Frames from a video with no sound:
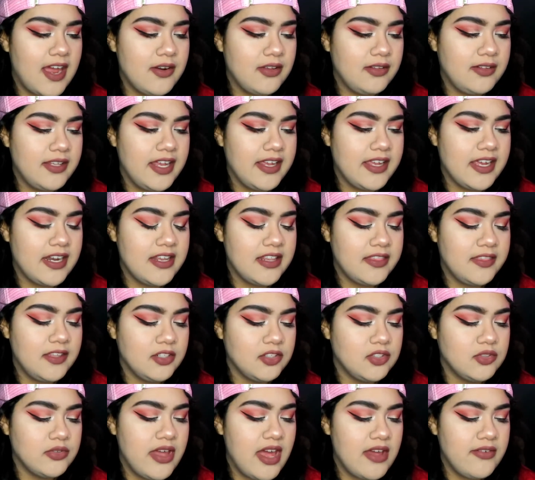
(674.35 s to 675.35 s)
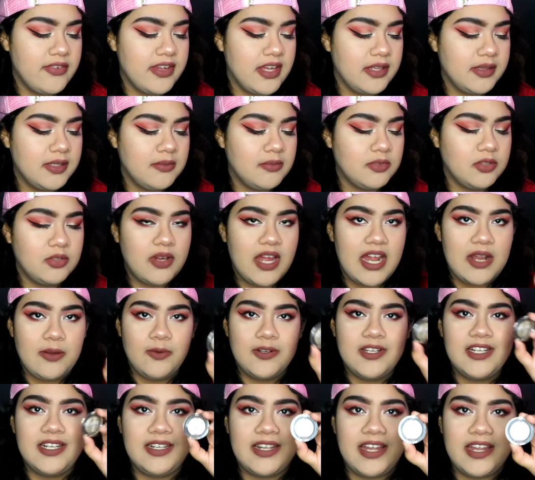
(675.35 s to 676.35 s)
I don't like anything too heavy on them, so I
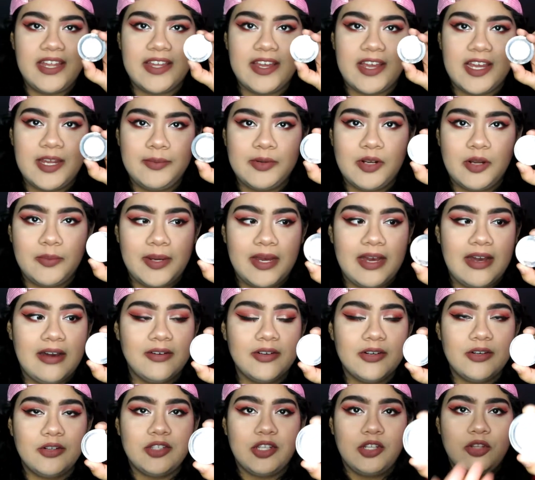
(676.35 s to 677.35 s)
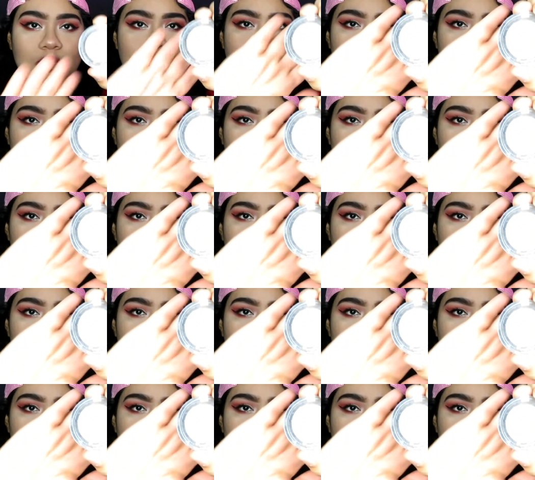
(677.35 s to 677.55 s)
really like eyebrow powders, and